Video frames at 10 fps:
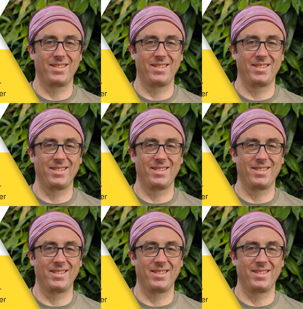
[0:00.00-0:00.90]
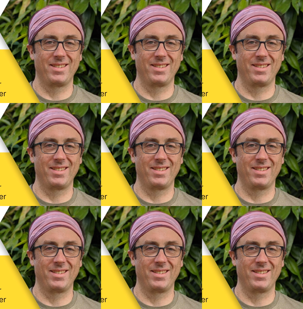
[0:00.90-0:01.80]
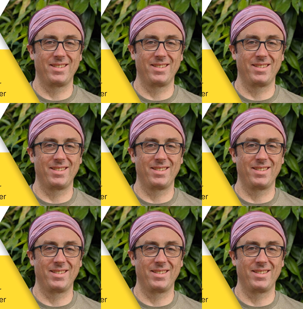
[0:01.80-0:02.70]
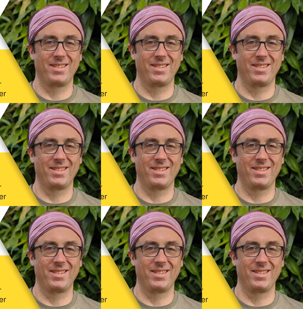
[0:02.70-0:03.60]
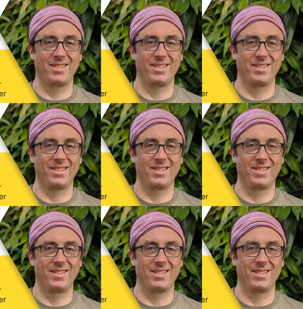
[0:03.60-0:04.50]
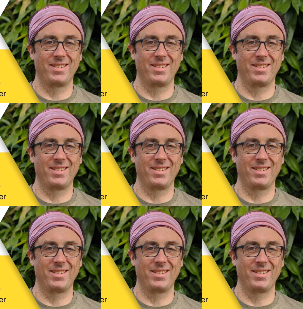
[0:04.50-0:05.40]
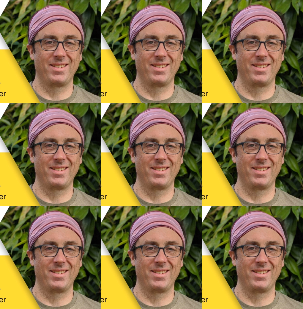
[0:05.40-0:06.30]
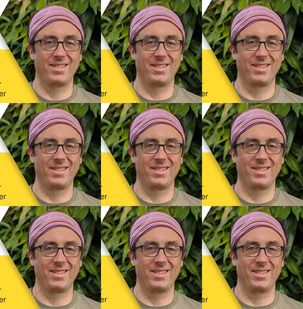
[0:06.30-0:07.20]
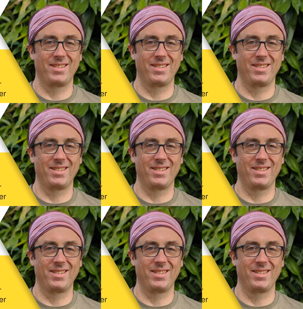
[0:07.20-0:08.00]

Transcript: (no lip movement)